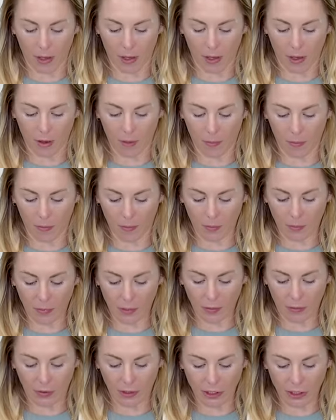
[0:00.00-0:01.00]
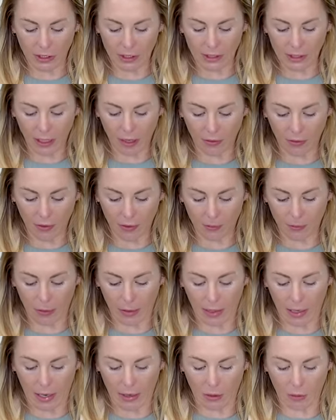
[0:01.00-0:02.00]
um, fishy stuff,
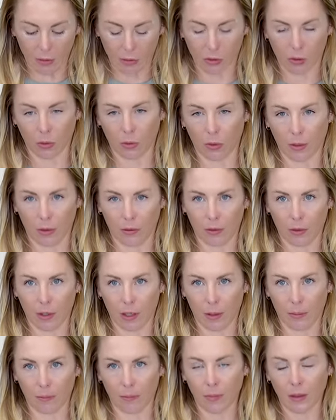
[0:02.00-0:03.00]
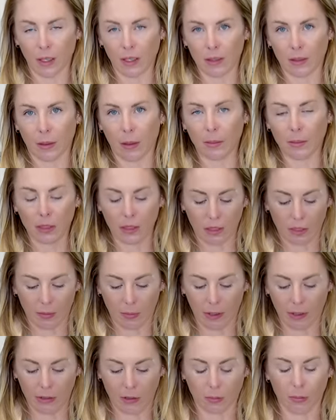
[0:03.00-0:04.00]
but I know it's so good for them. Sometimes it just
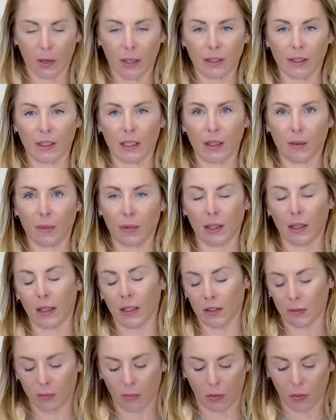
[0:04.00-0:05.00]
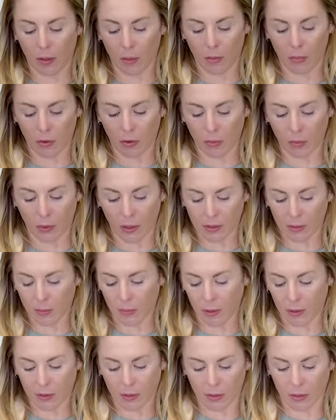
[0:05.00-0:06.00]
makes their breath stink, but at this point, Boo's breath
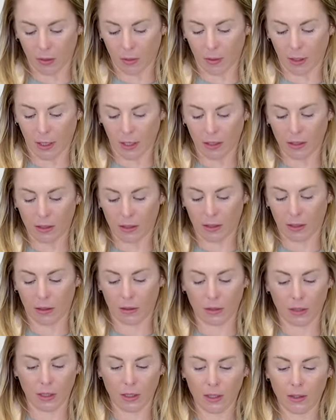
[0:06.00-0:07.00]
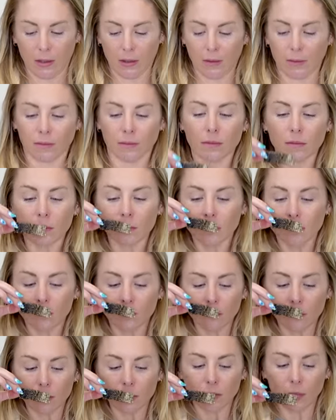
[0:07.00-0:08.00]
smells so bad, so.
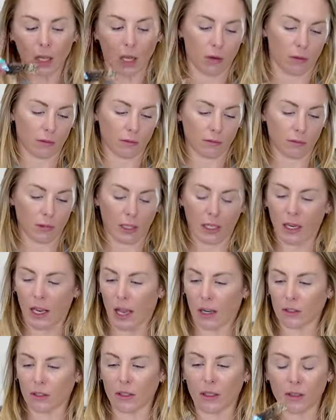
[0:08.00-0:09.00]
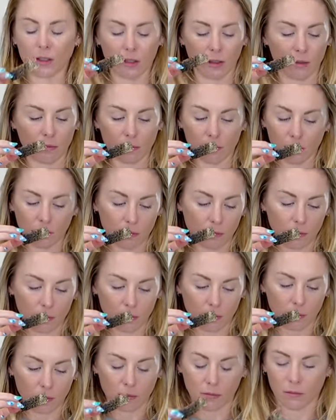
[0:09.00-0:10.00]
Oh, and it actually doesn't,
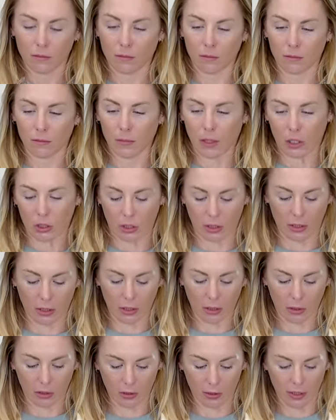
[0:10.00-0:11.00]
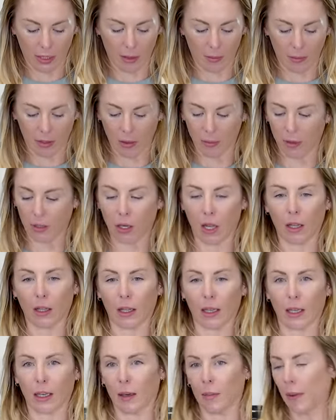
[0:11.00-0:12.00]
it's just a little salmon-y, but not
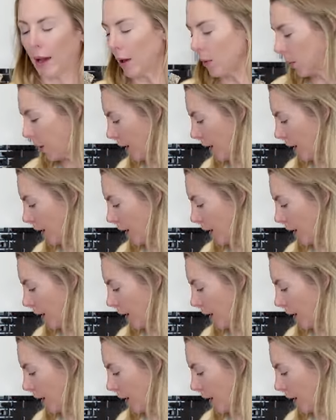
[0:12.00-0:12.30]
like in a bad